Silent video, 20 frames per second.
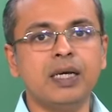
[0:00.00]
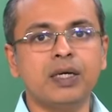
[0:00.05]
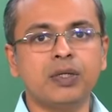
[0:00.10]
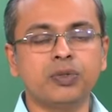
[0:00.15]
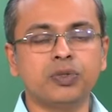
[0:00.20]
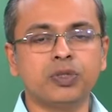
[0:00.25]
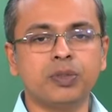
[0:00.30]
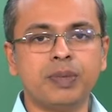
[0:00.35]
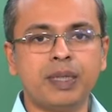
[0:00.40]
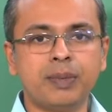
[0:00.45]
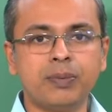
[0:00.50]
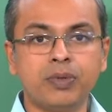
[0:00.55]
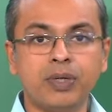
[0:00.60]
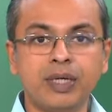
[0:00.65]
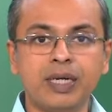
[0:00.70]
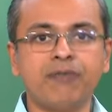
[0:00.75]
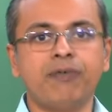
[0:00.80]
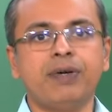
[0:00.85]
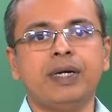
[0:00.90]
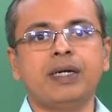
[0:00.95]
You should be able to
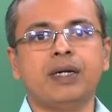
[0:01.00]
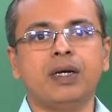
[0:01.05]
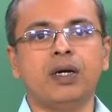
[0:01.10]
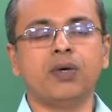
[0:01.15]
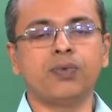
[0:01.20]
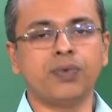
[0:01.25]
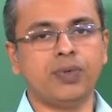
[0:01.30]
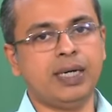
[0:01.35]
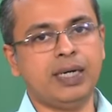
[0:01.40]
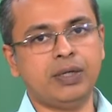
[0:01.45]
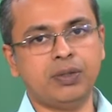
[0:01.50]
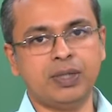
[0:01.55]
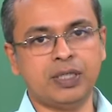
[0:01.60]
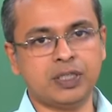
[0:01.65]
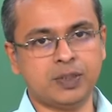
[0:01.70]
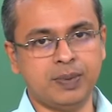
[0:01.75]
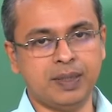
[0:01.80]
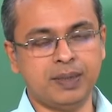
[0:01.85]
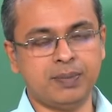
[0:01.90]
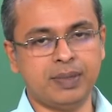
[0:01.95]
defend how you ran your
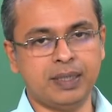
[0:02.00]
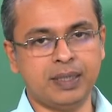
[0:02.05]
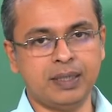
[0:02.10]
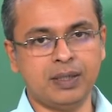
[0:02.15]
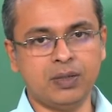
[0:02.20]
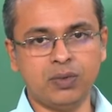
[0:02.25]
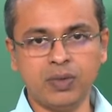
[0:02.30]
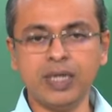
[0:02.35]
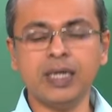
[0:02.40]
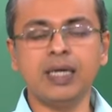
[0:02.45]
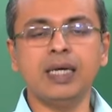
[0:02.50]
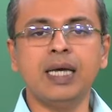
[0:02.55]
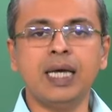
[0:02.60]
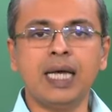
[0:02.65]
experiment, okay.